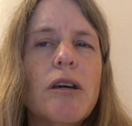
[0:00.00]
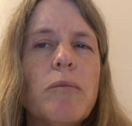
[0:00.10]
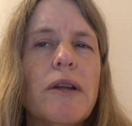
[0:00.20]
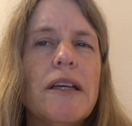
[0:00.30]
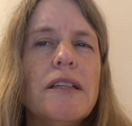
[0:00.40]

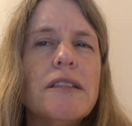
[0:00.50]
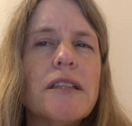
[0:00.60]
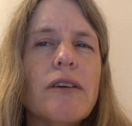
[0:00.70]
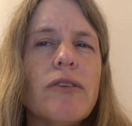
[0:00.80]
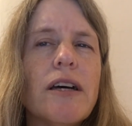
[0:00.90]
Please
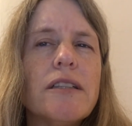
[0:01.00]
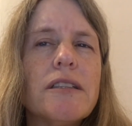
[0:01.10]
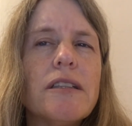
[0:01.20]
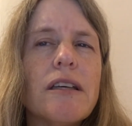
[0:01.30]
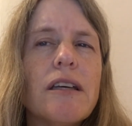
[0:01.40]
give
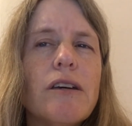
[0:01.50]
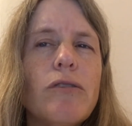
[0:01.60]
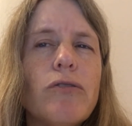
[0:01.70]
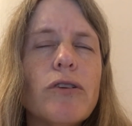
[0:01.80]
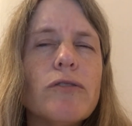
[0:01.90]
us the
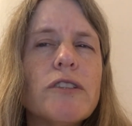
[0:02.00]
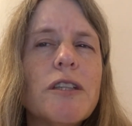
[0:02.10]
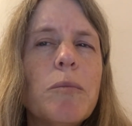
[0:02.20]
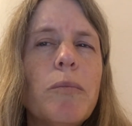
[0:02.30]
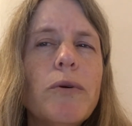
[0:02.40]
gift of
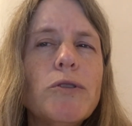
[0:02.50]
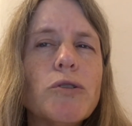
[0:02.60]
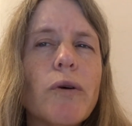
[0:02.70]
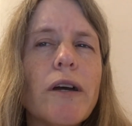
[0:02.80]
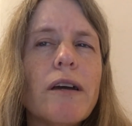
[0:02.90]
simple
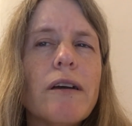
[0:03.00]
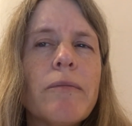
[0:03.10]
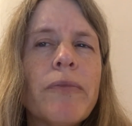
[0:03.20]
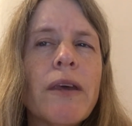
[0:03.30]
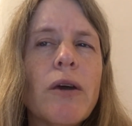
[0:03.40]
joy
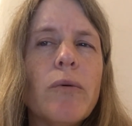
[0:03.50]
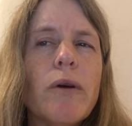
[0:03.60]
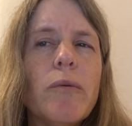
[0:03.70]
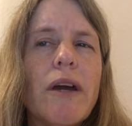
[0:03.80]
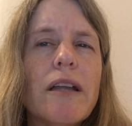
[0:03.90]

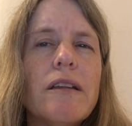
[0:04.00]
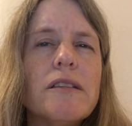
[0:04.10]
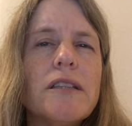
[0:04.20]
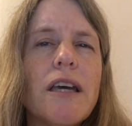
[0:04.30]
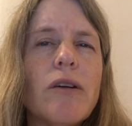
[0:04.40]
when we
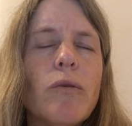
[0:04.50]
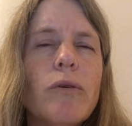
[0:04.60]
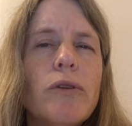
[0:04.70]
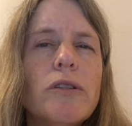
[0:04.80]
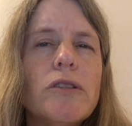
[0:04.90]
undertake
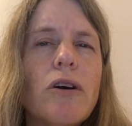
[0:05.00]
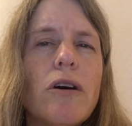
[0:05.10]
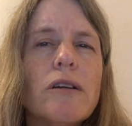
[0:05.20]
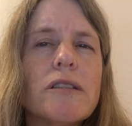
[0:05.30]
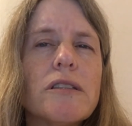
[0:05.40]
all the
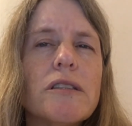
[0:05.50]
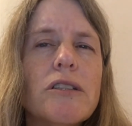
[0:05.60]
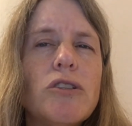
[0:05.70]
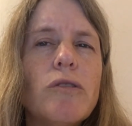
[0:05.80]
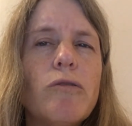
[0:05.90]
tasks
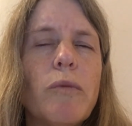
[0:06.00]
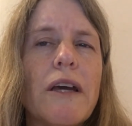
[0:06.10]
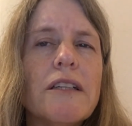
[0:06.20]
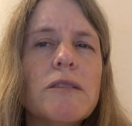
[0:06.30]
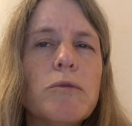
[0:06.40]
that you have
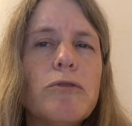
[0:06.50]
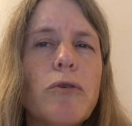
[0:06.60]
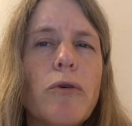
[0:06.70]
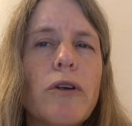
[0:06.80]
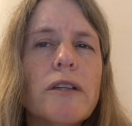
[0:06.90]
placed
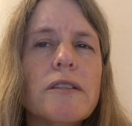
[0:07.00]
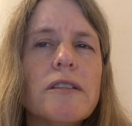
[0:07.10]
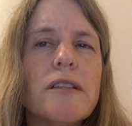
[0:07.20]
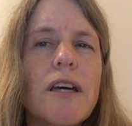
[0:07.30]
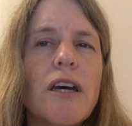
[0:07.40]
before
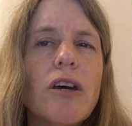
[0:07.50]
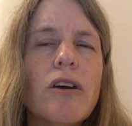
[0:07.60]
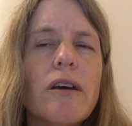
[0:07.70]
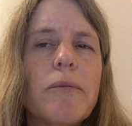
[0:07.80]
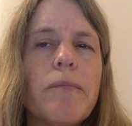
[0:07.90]
us.
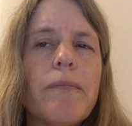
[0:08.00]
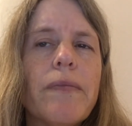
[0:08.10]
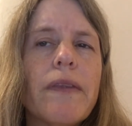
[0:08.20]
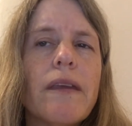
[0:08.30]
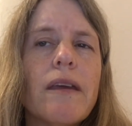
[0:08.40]

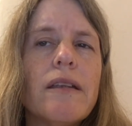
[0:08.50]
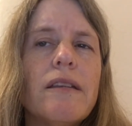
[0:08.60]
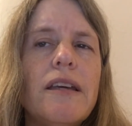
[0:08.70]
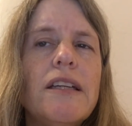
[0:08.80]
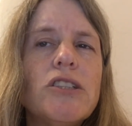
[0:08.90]

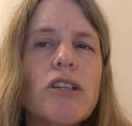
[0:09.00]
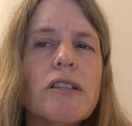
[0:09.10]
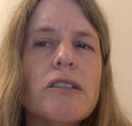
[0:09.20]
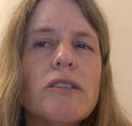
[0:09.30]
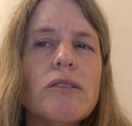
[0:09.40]
Teach
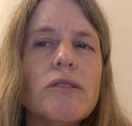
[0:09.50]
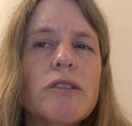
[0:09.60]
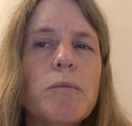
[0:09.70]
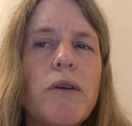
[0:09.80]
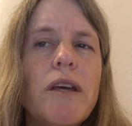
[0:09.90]
us to
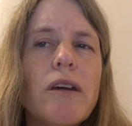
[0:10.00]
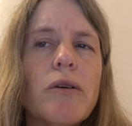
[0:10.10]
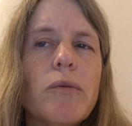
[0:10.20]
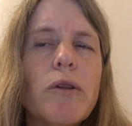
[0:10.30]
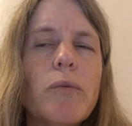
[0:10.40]
speak
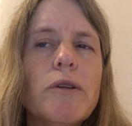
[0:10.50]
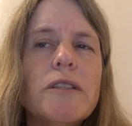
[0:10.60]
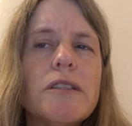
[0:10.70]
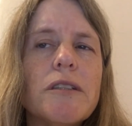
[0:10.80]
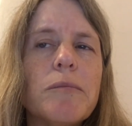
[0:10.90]
with
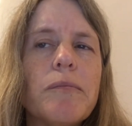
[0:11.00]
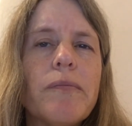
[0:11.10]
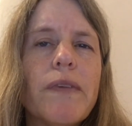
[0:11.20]
wisdom